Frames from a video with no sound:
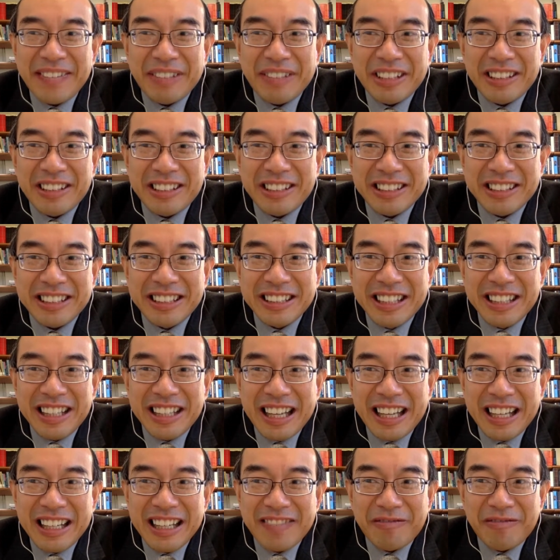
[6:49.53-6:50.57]
Because
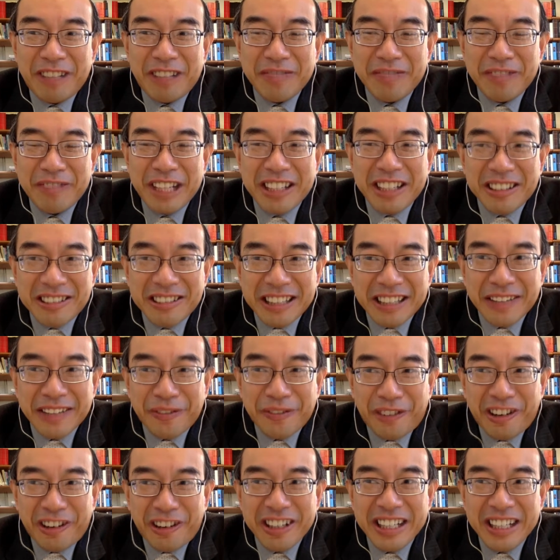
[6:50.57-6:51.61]
what we are looking
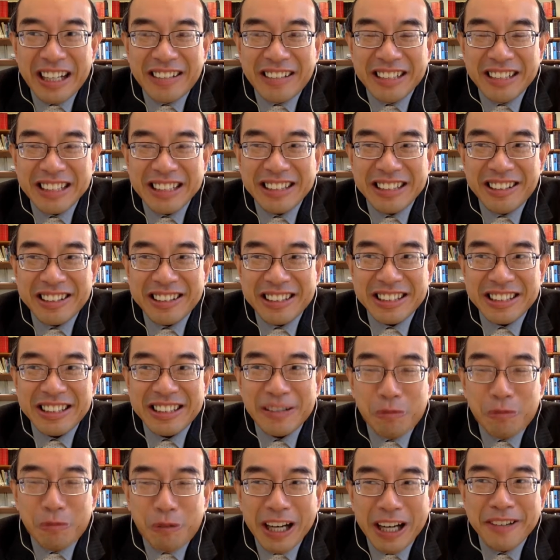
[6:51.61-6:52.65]
for now is not just
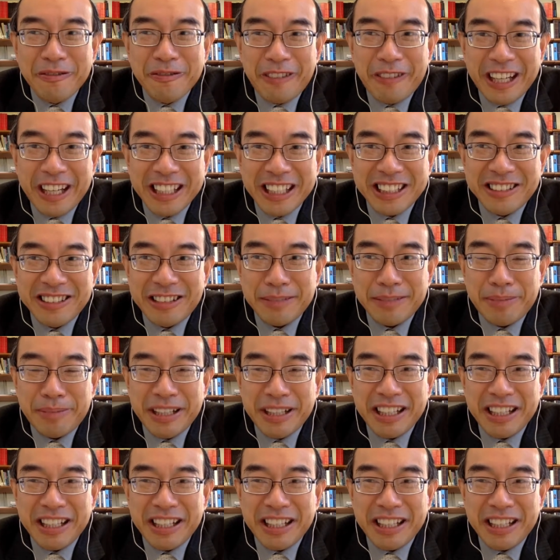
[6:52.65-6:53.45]
a one-way street,